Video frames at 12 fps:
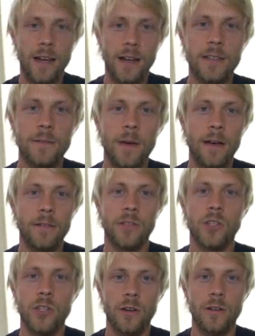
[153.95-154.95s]
talked
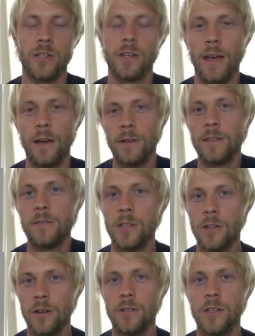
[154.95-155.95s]
about church and how we do
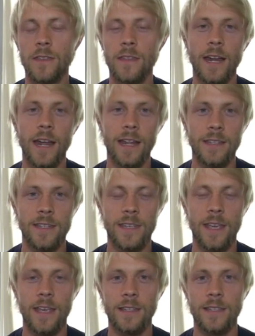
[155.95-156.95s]
church in the United
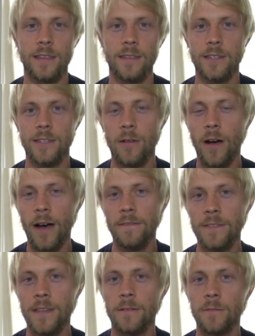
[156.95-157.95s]
States, and so
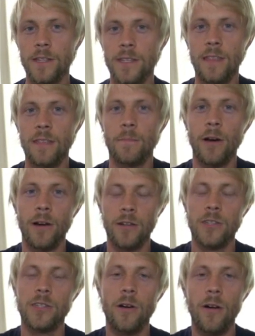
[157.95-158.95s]
often we set the bar
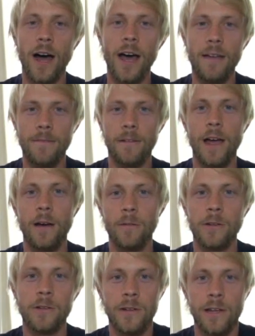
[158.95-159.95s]
so high for how
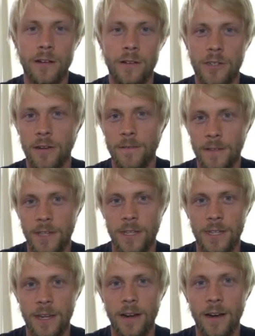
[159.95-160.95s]
we're doing our
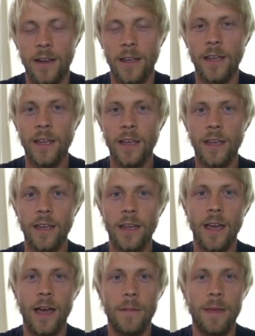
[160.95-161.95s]
services here.
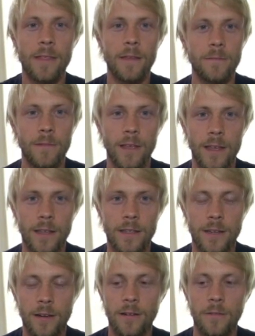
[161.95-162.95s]
And then
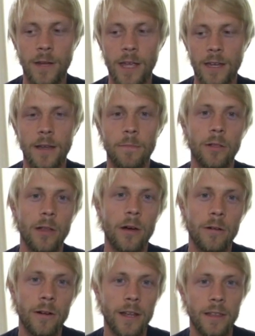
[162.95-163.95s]
in turn we end up
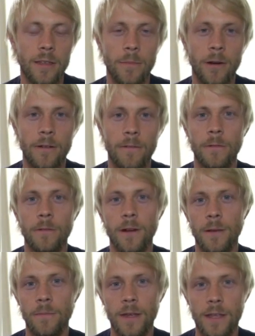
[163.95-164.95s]
lowering the bar for
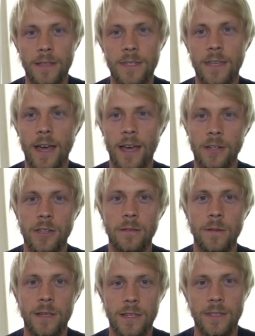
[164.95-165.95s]
what it means to
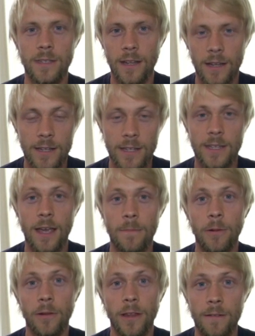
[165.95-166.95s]
actually be a
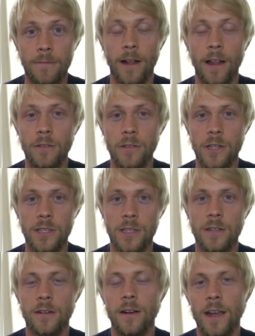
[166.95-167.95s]
disciple and follow
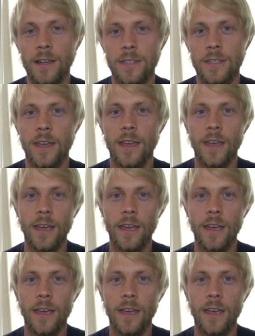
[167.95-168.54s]
Jesus Christ.